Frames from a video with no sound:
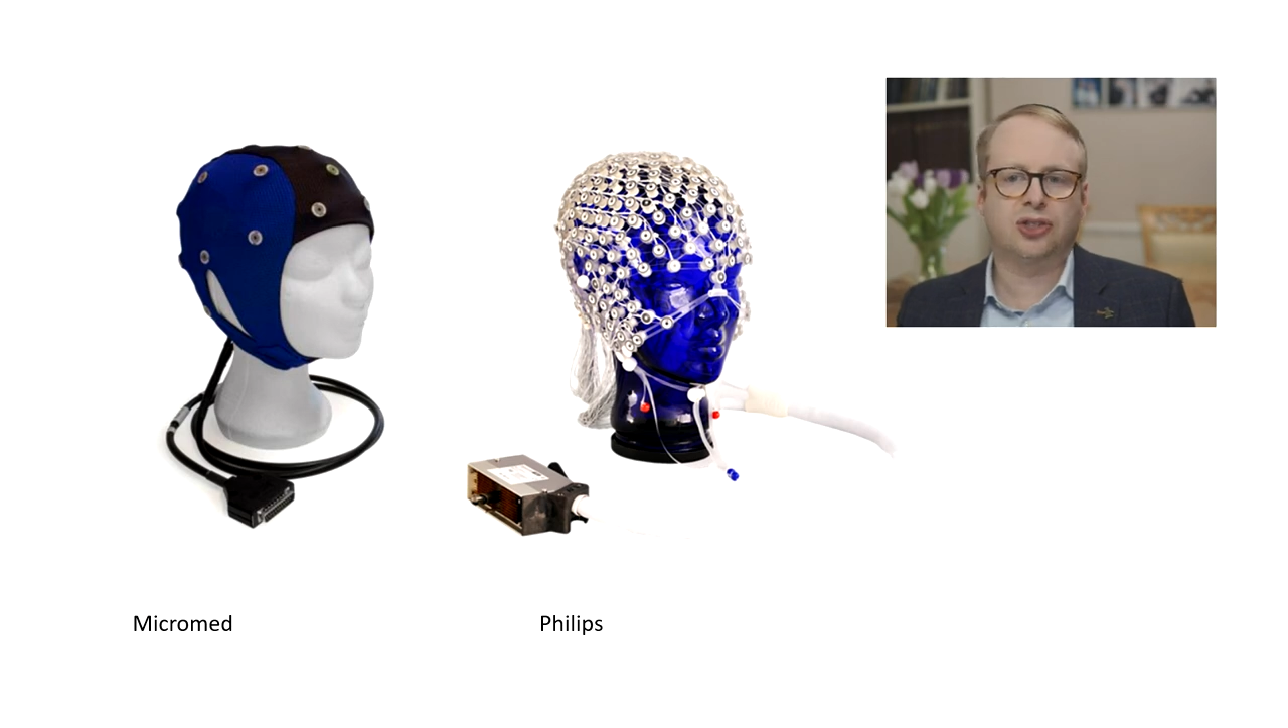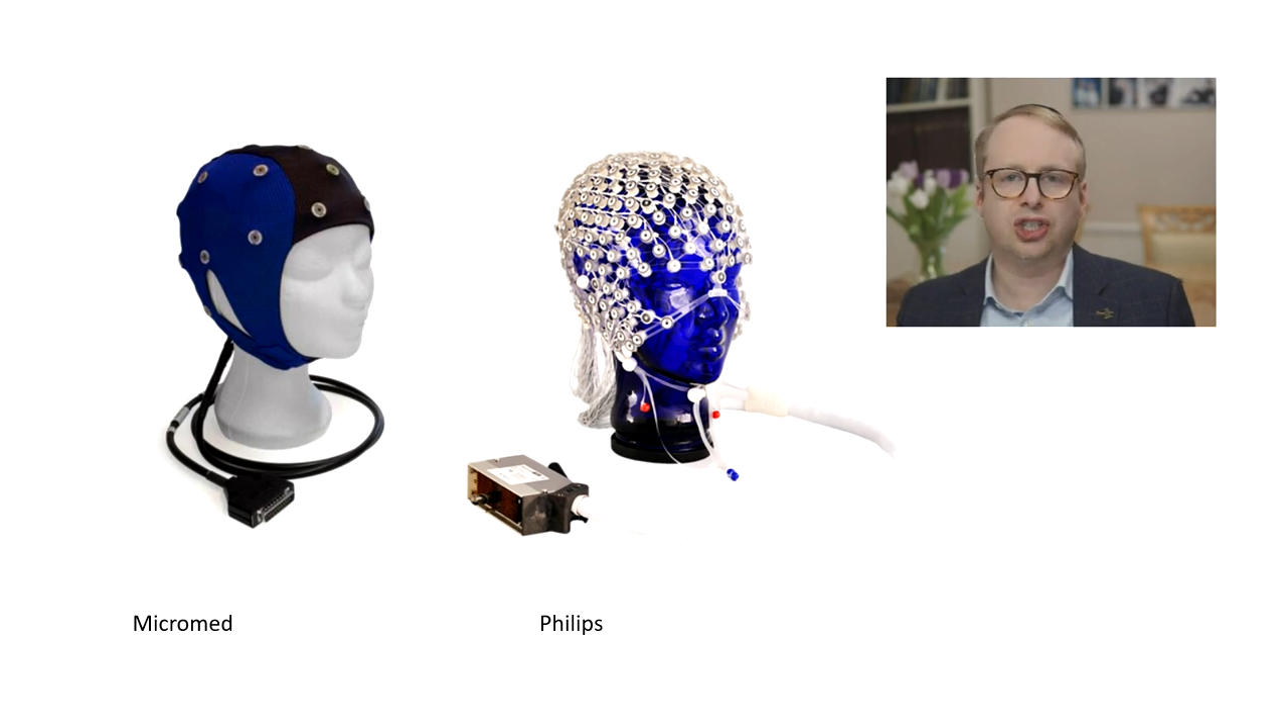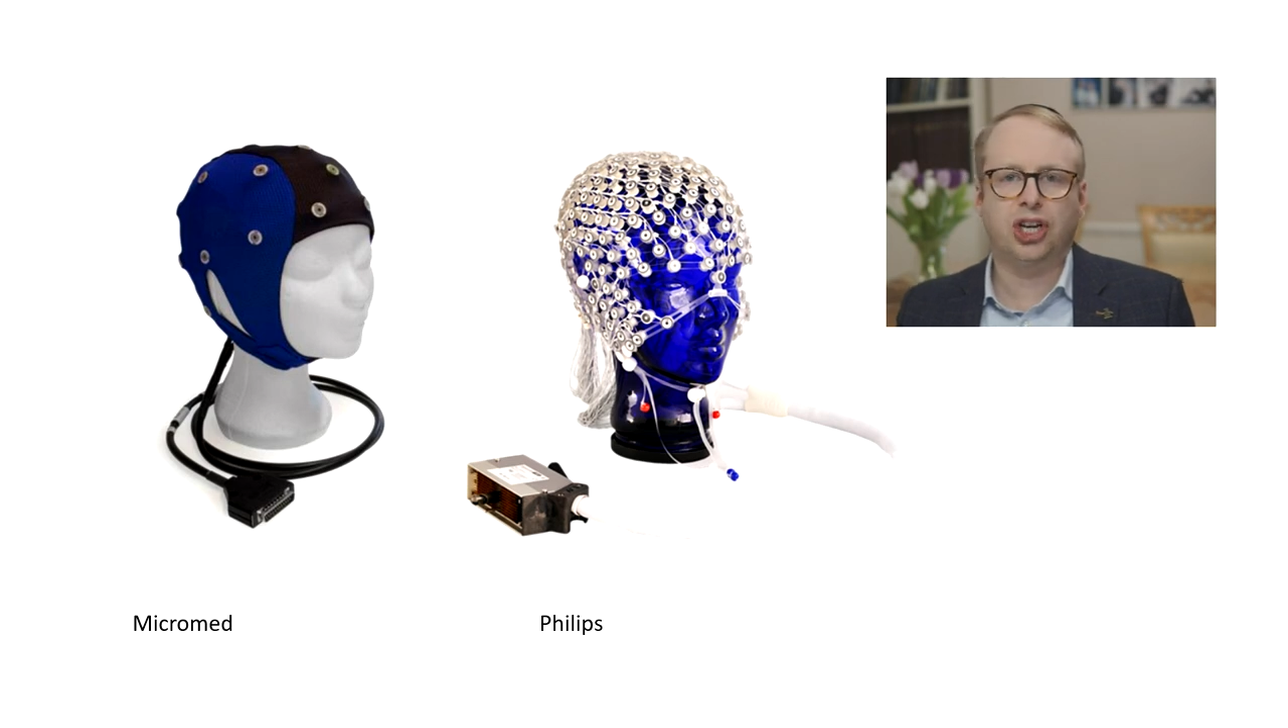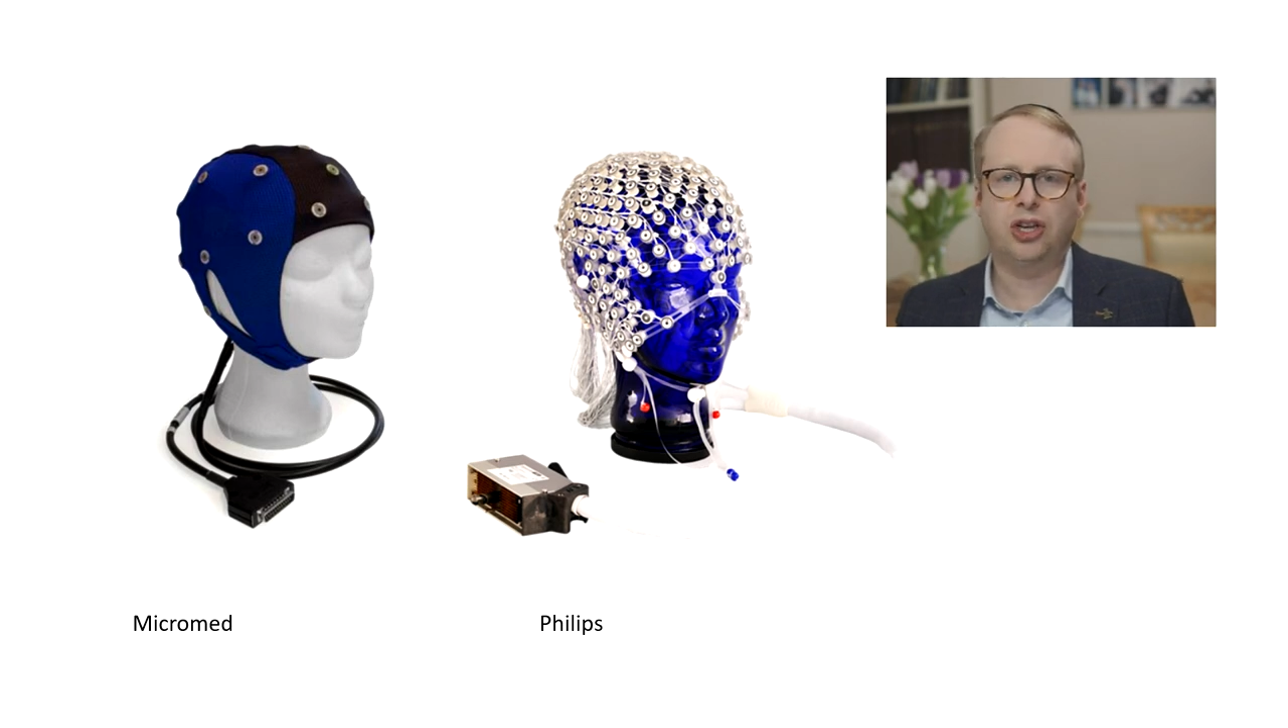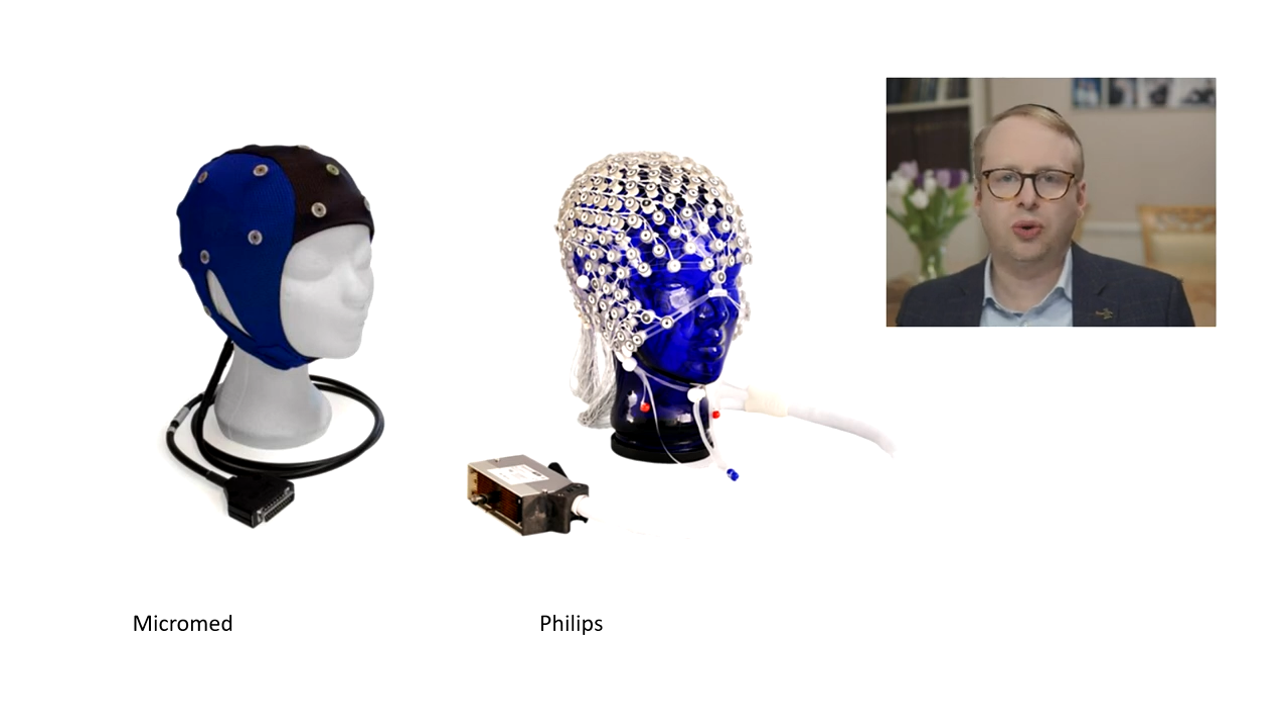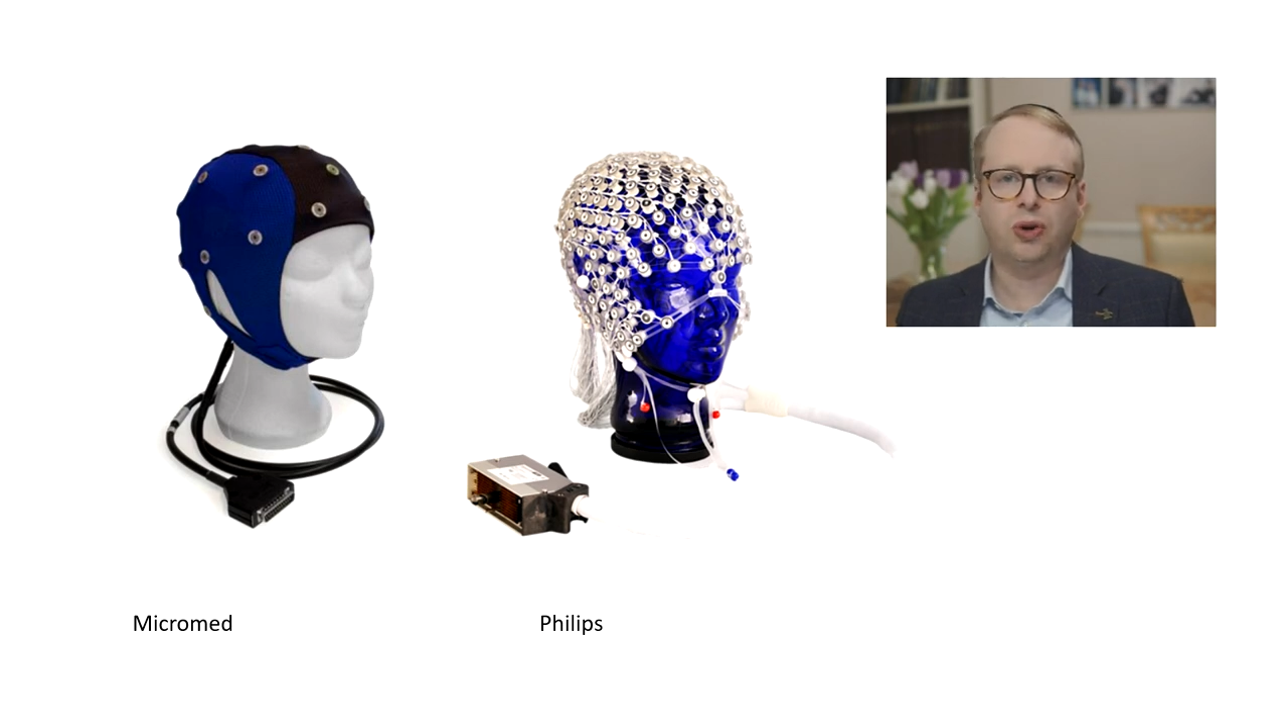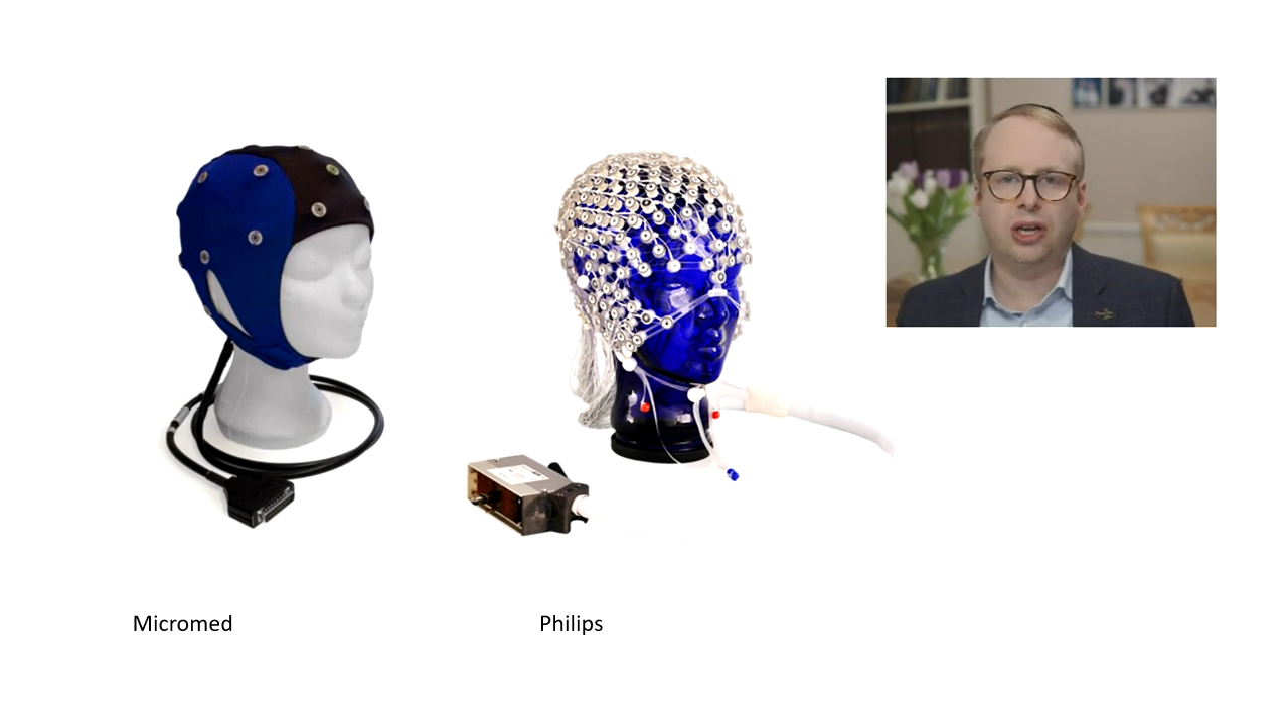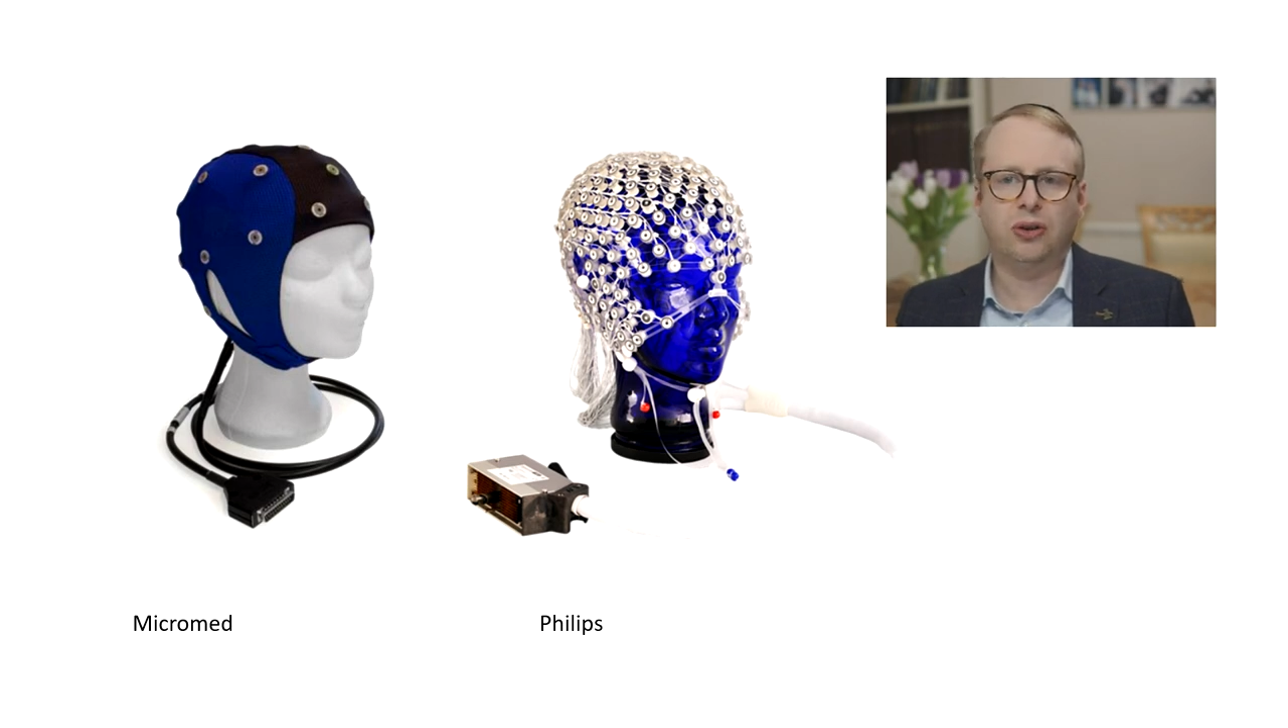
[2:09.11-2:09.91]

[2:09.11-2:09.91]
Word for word: to show you what it